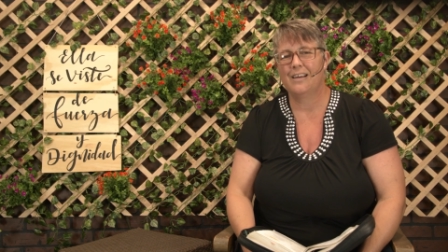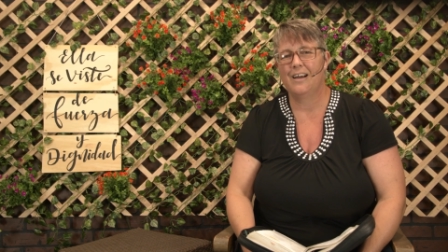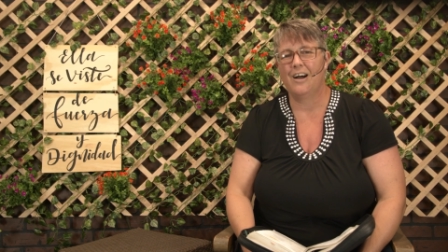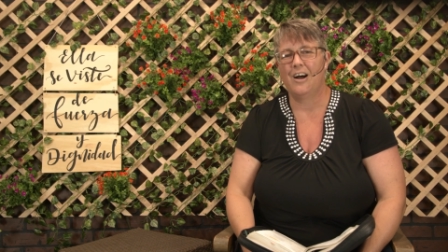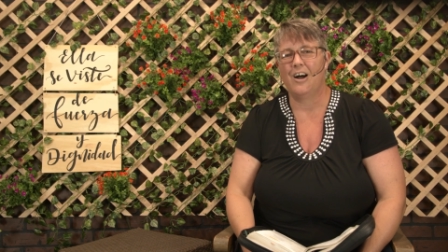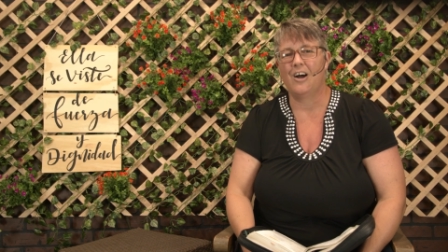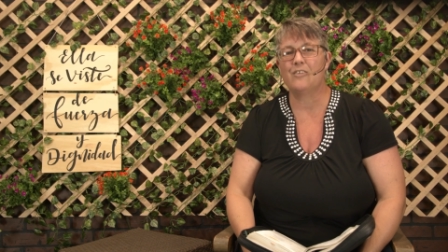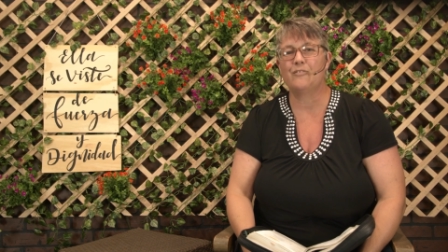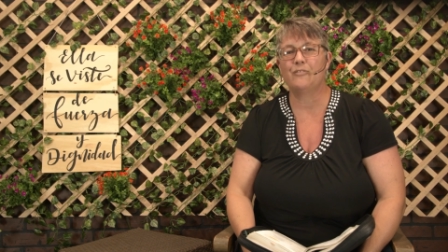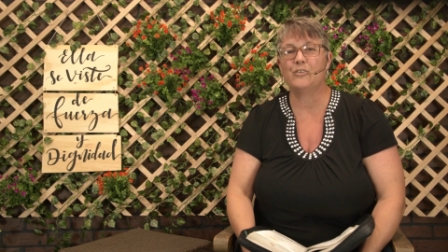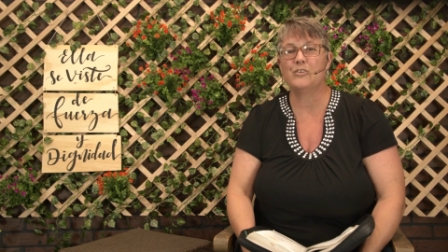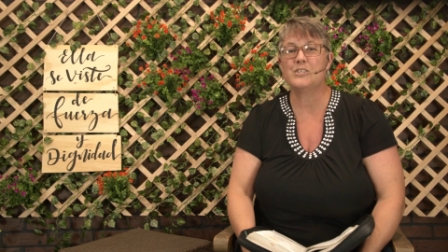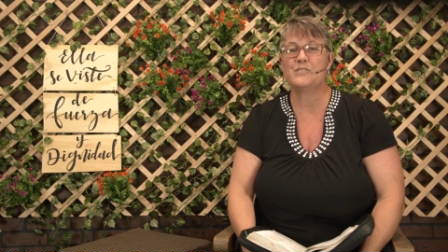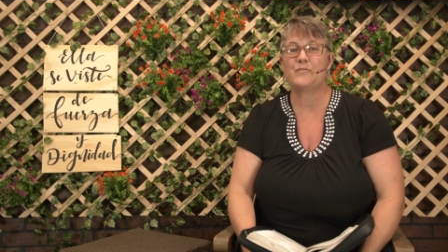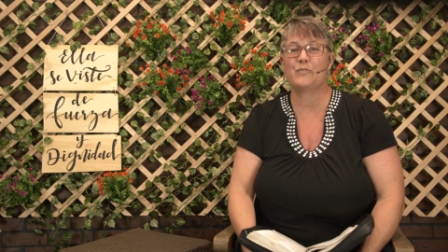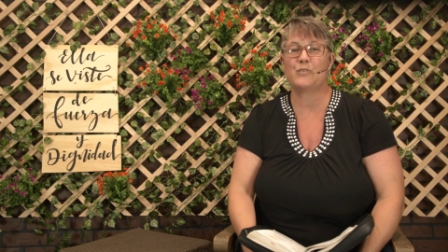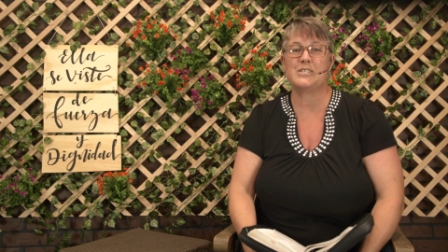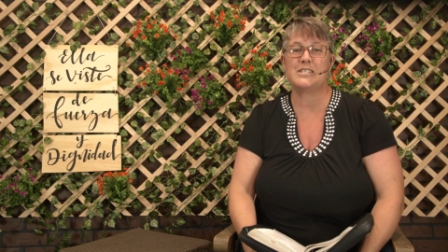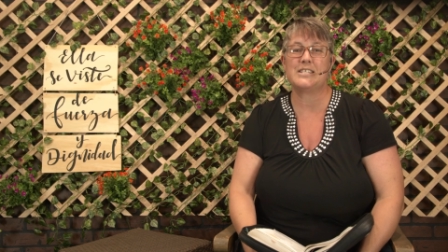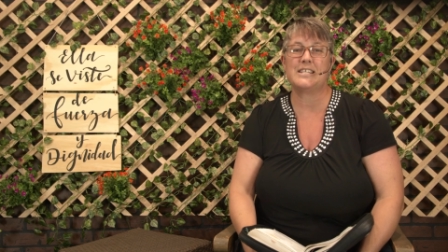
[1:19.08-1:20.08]
Our verse
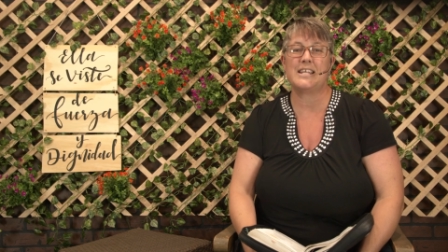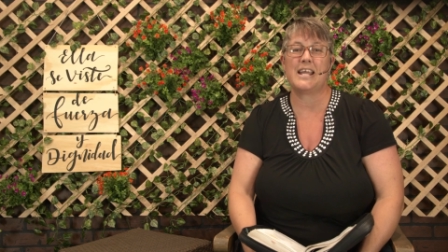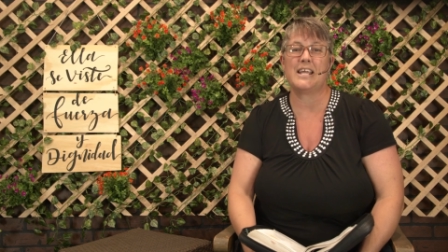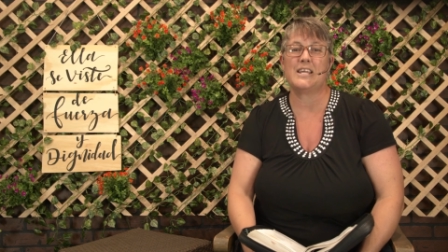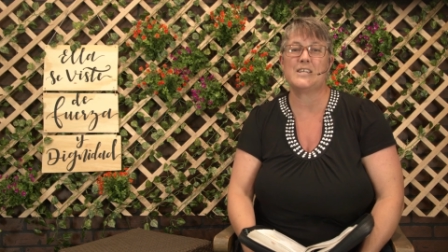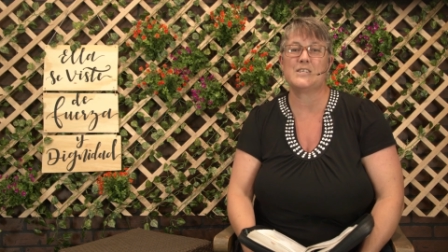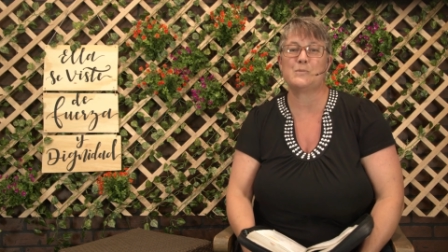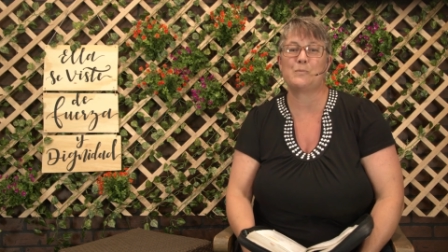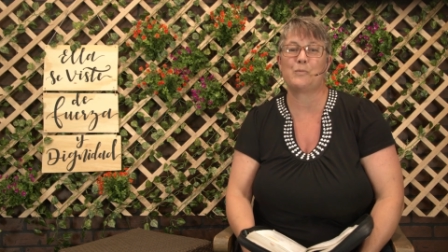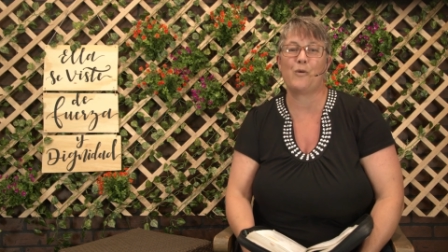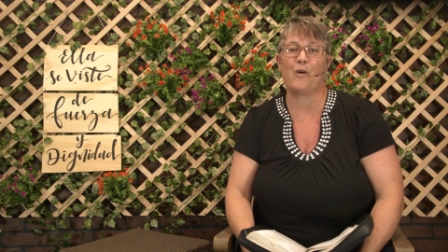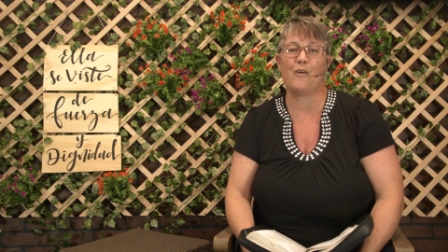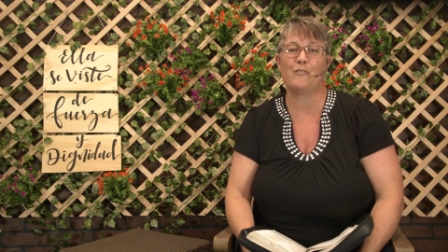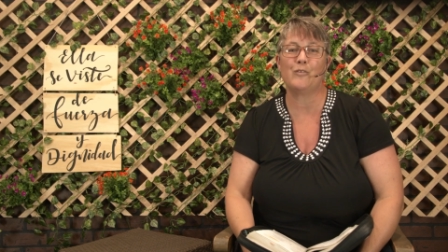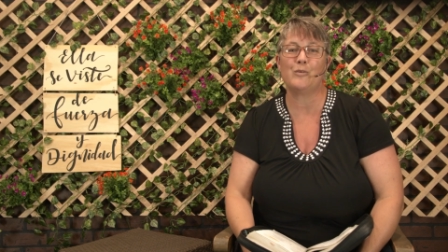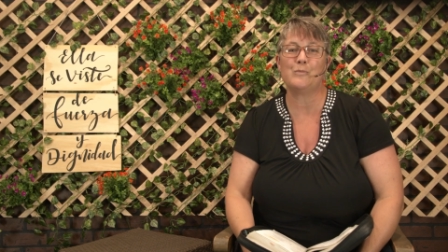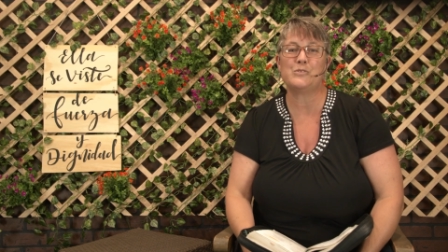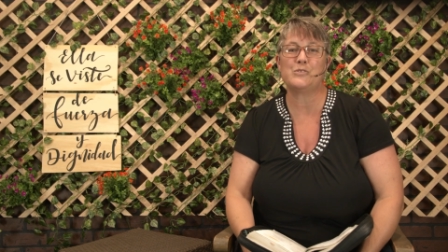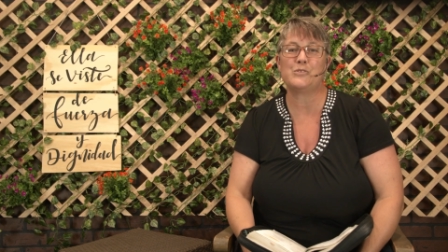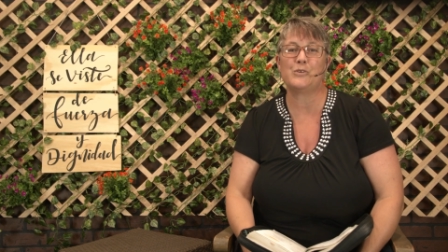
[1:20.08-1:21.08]
for today is
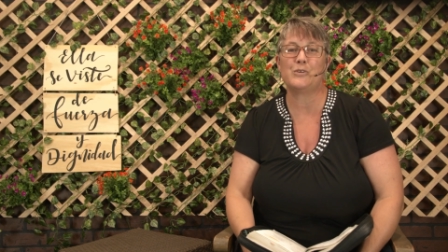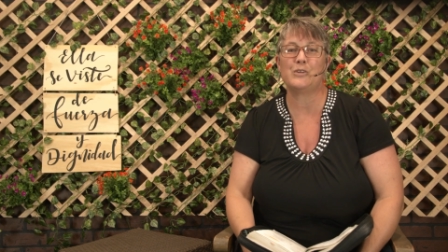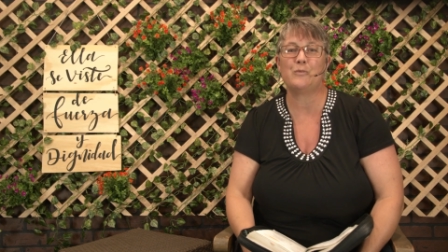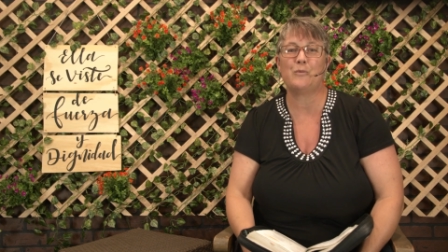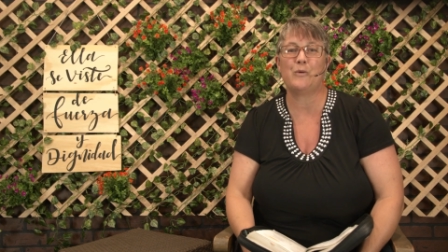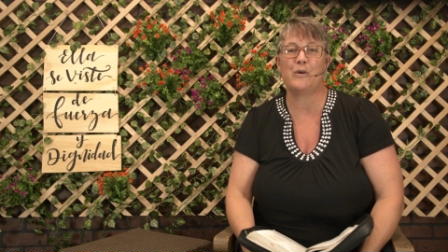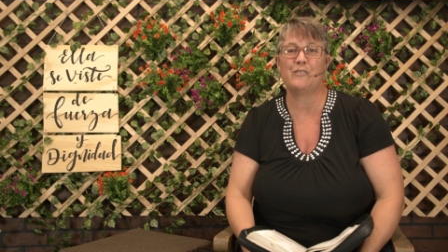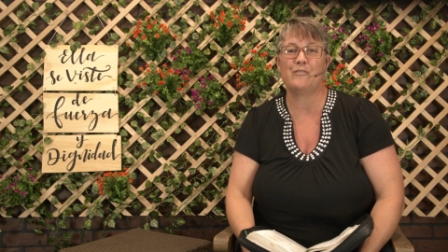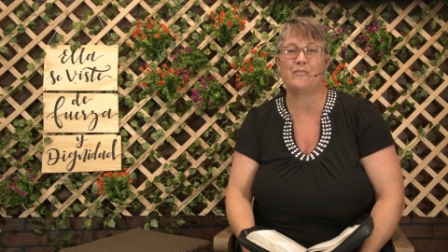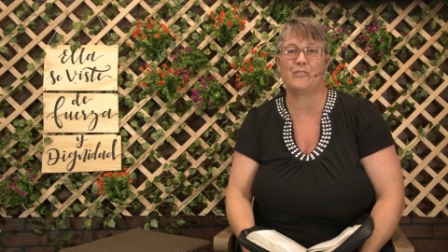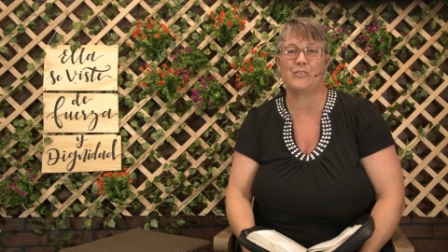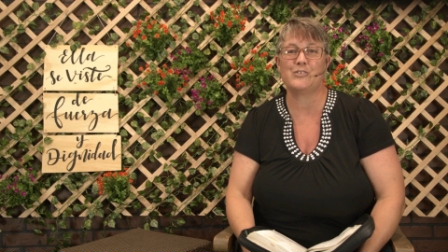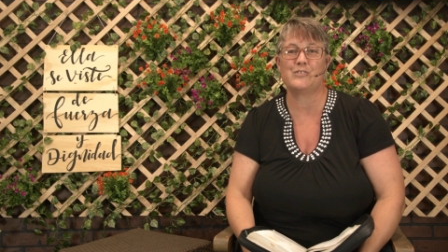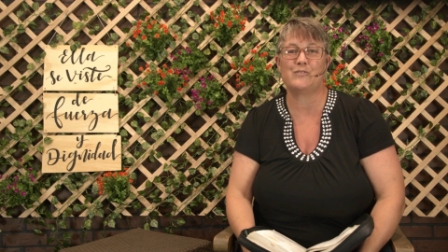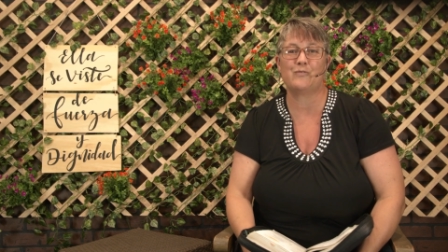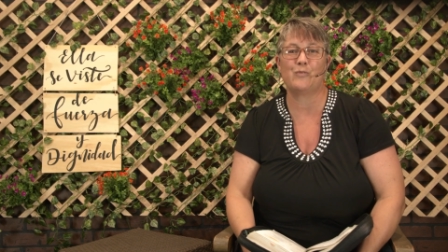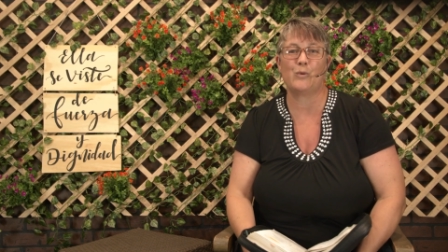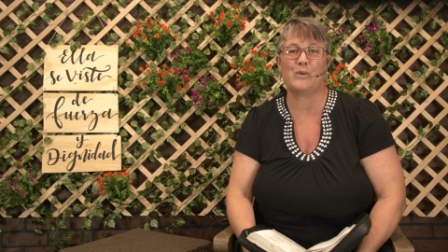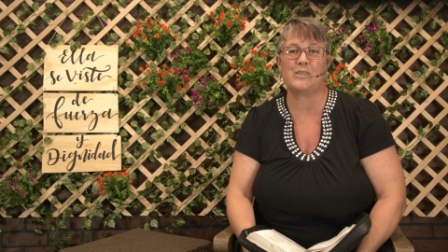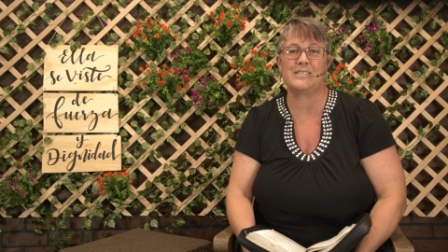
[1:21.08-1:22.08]
Proverbs 31, verse
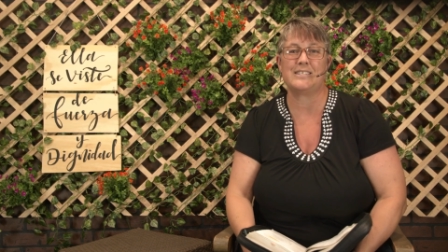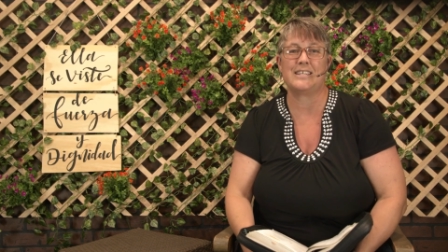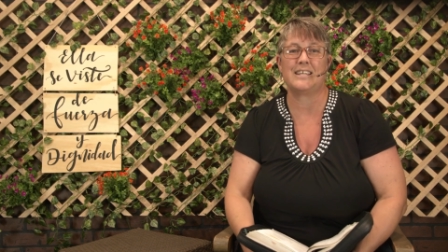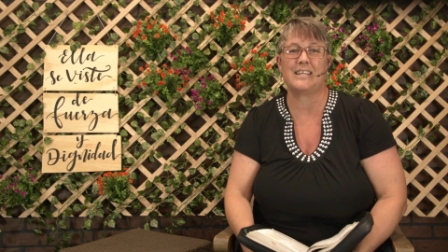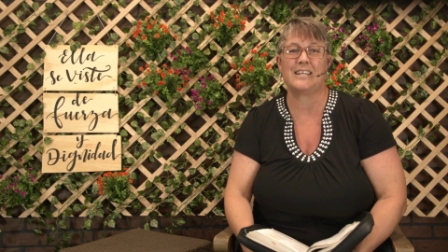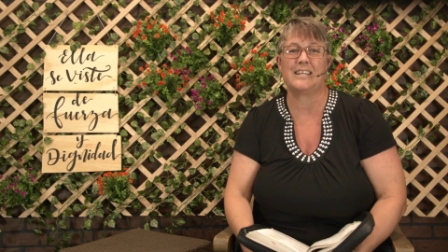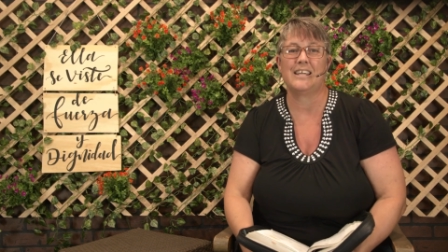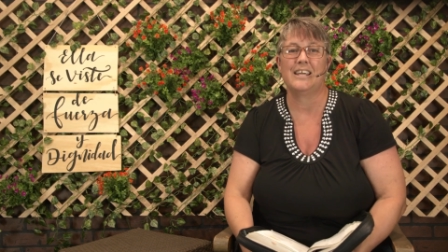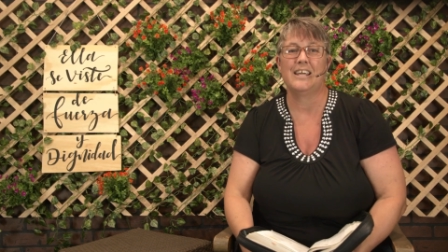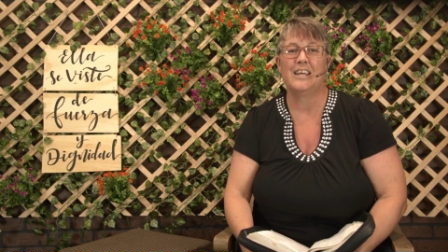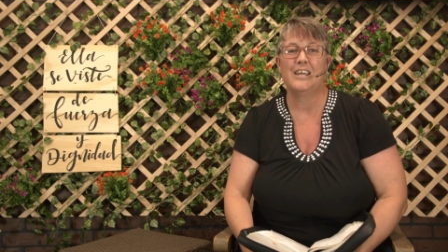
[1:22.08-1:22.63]
14.